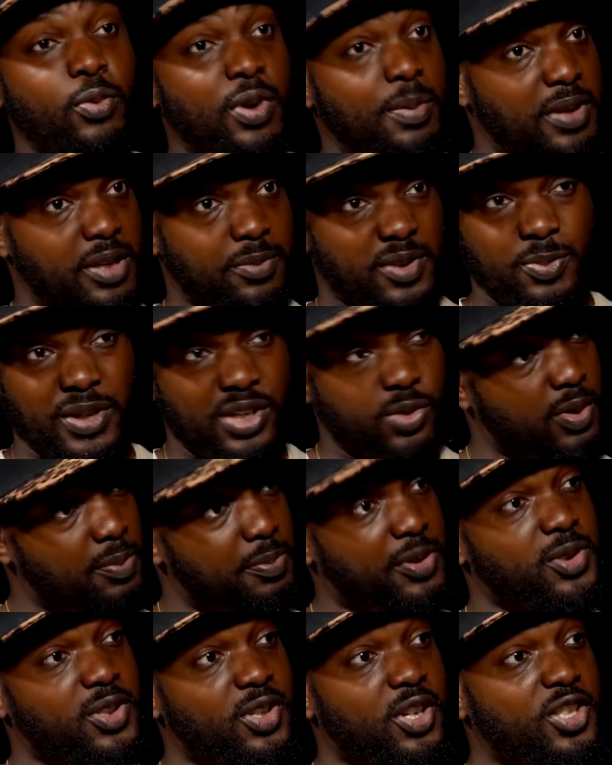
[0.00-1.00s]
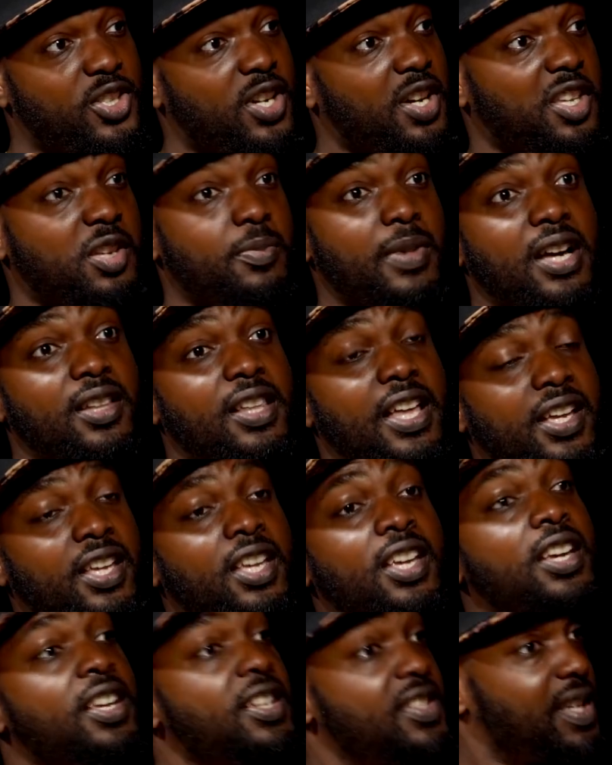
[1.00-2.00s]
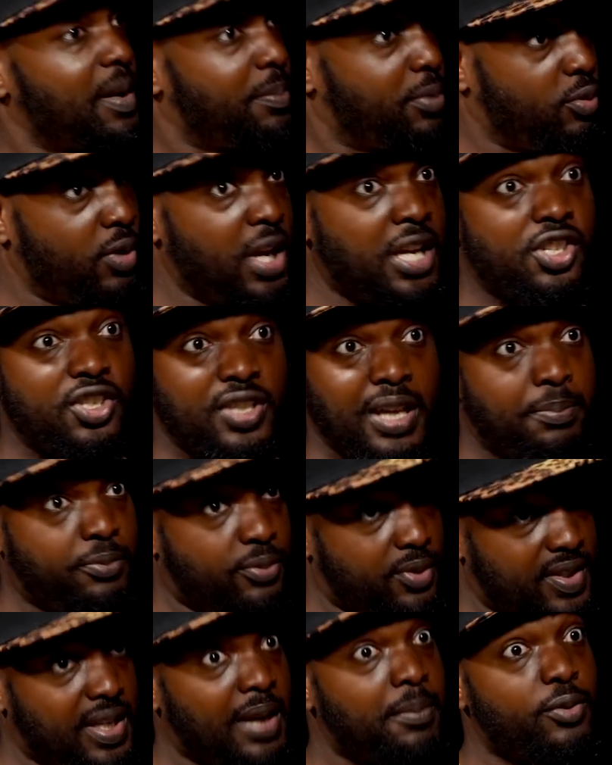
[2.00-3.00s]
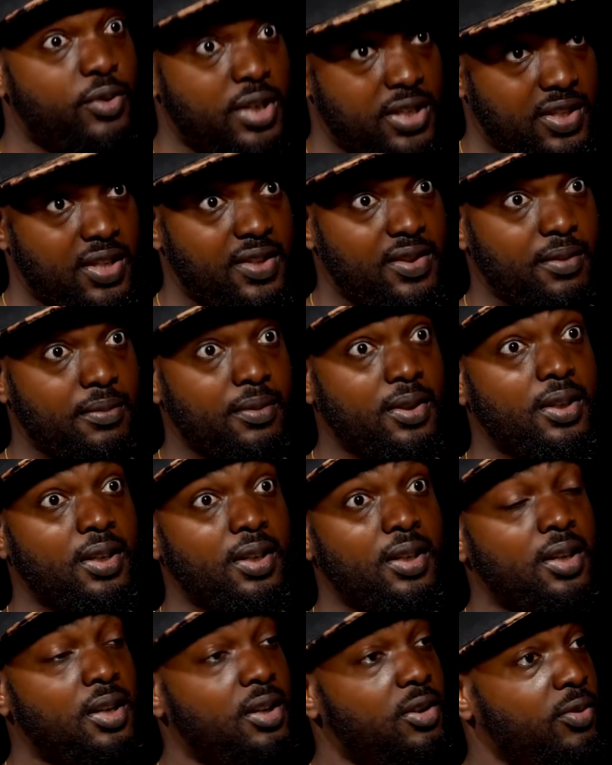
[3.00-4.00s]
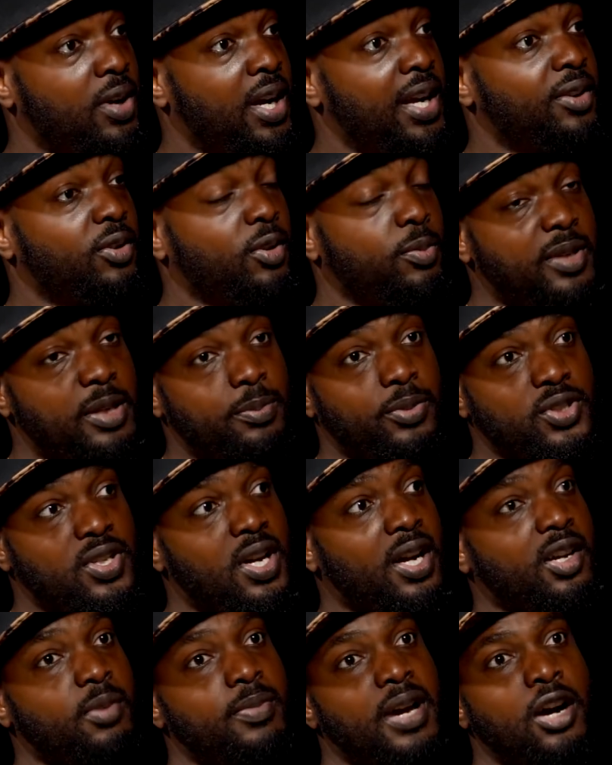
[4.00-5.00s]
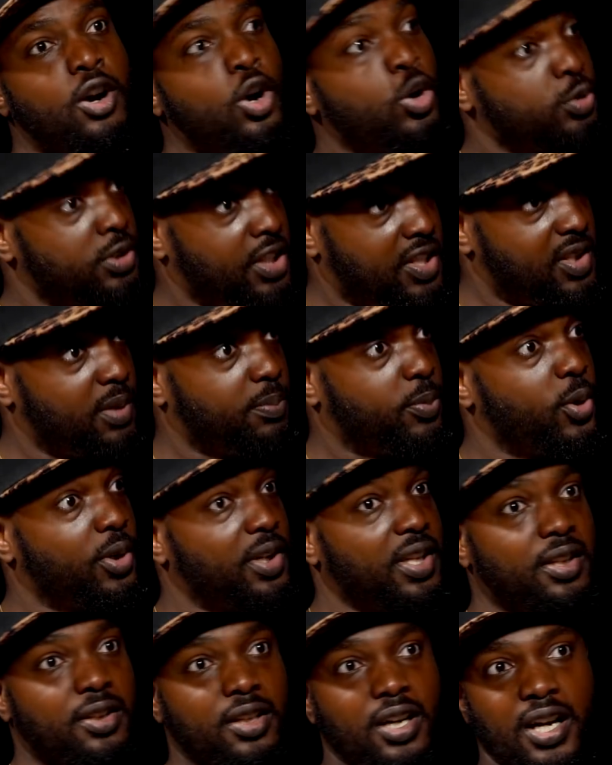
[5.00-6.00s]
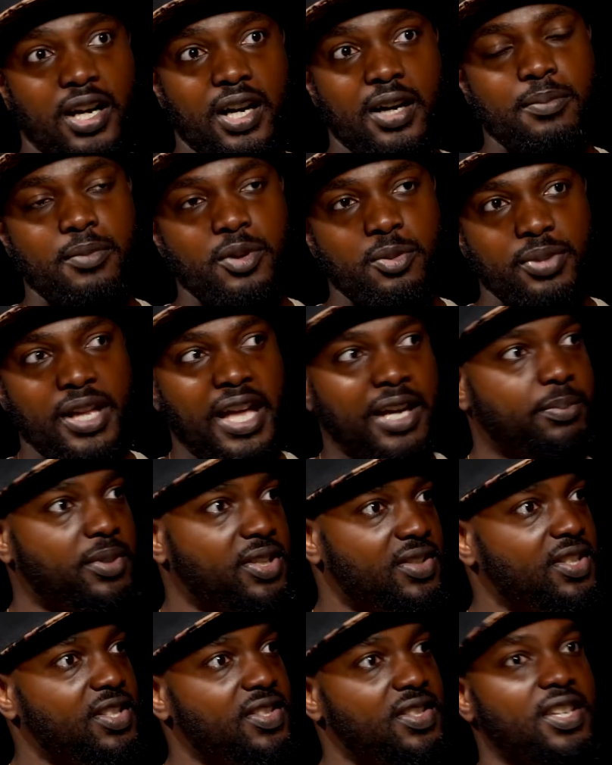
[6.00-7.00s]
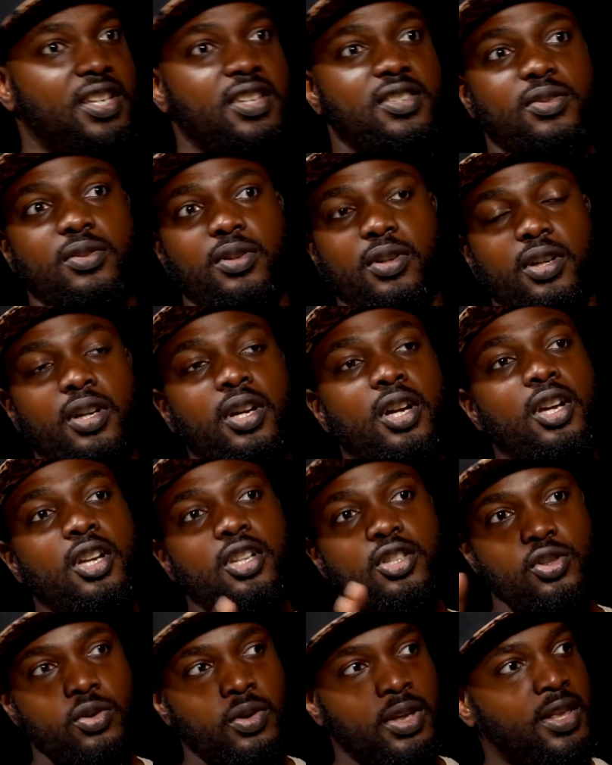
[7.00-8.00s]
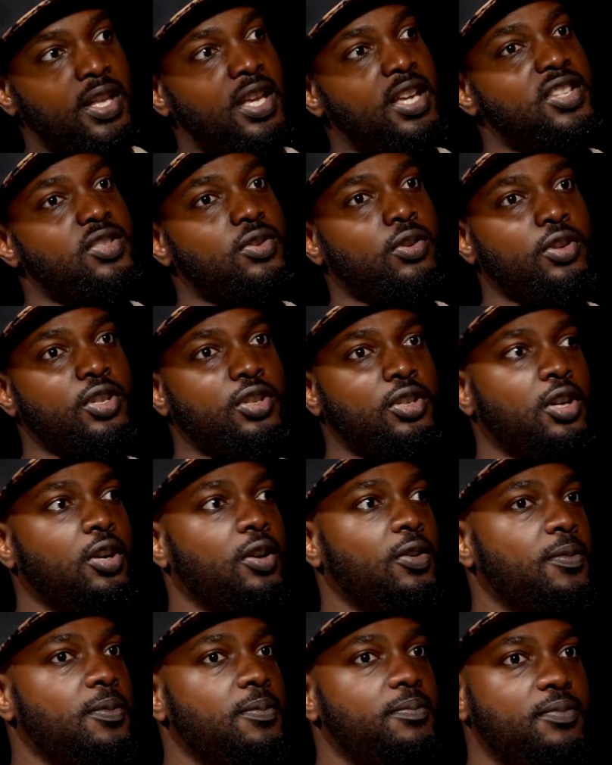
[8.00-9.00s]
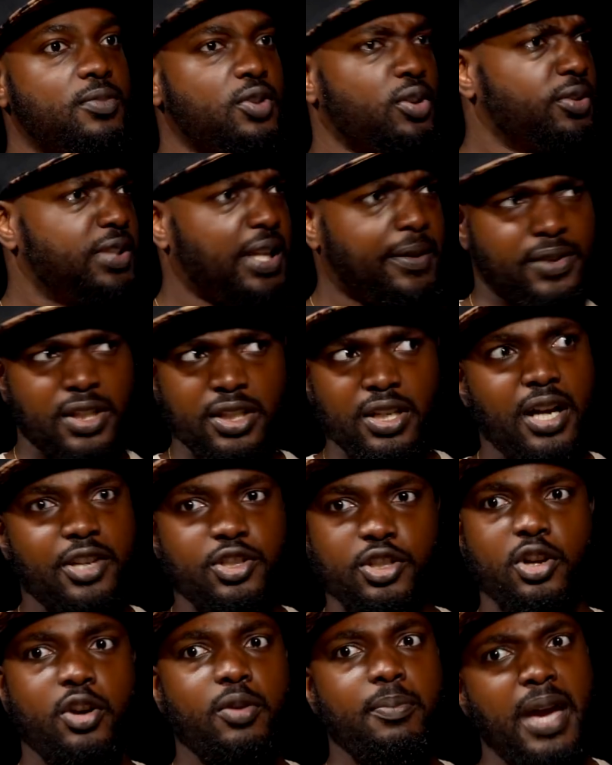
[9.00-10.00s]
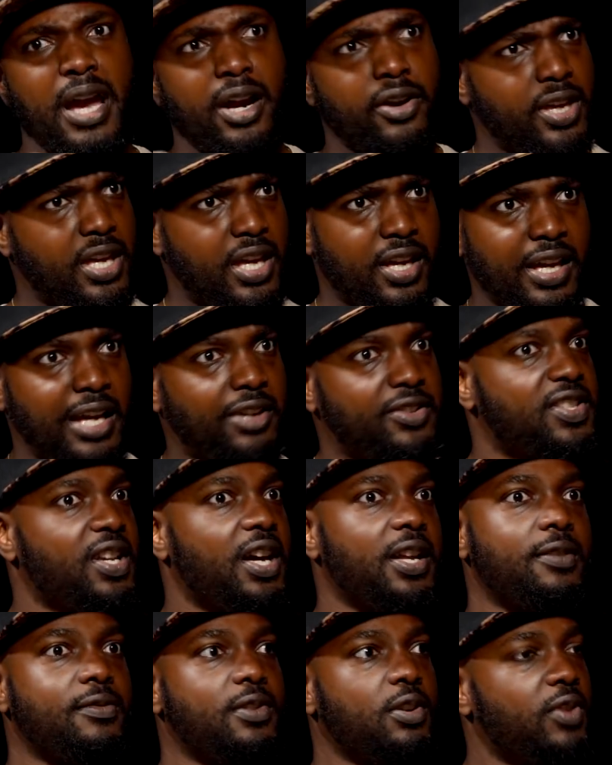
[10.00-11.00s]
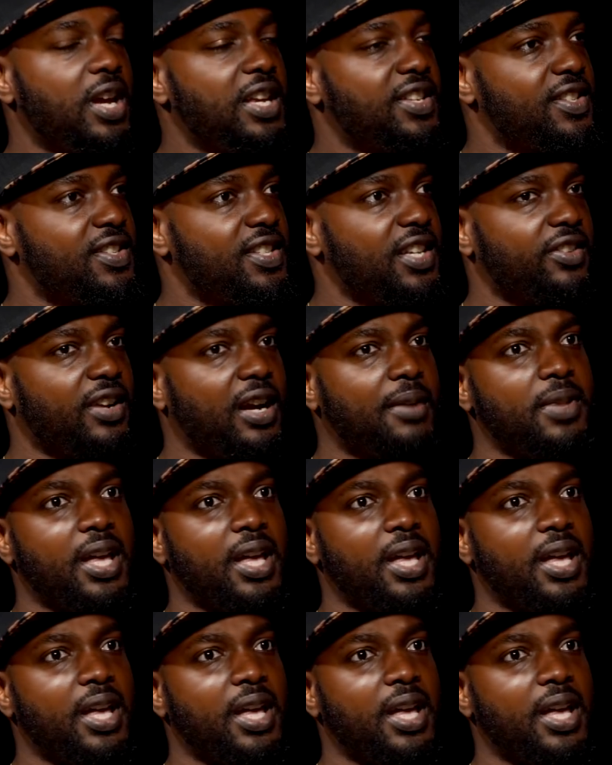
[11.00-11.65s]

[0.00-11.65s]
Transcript: When people, especially when people start talking about like separation, sep- separatism, mm. right? Or people talk about only supporting um, black businesses or doing this or, you know, you know, definitely not, you know, marrying outside of your race, et cetera.